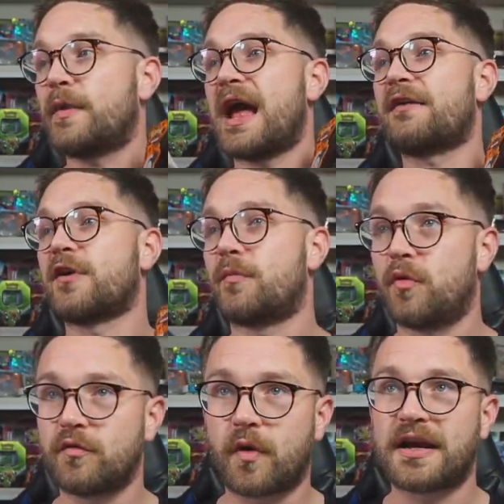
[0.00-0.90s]
We have not
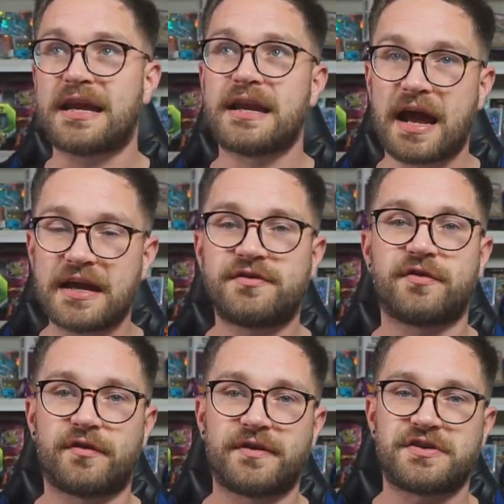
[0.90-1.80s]
pulled one in
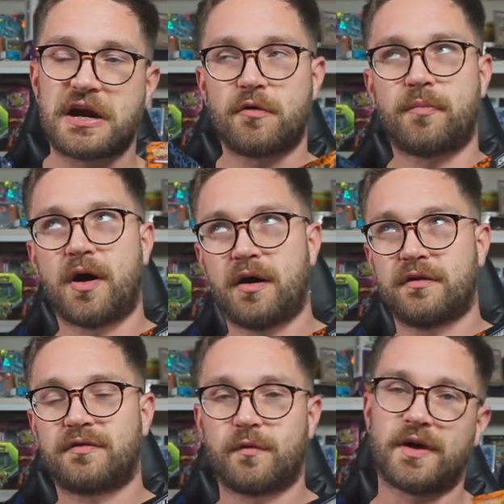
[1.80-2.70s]
ages on the channel,
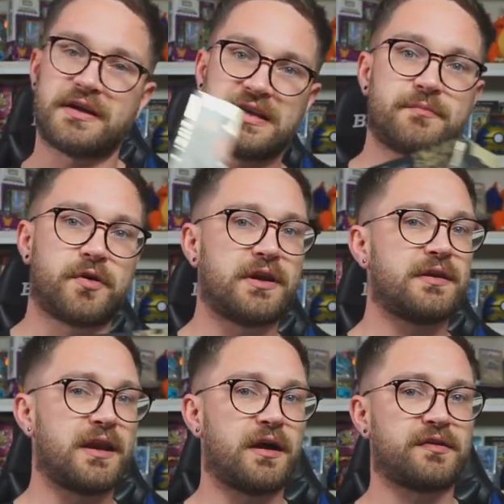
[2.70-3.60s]
bar the one I did pull in
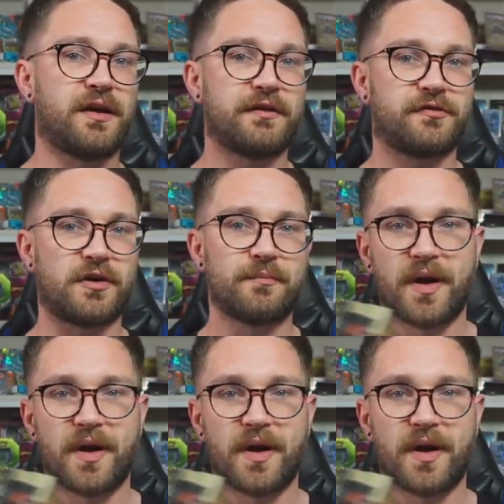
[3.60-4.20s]
the last live stream.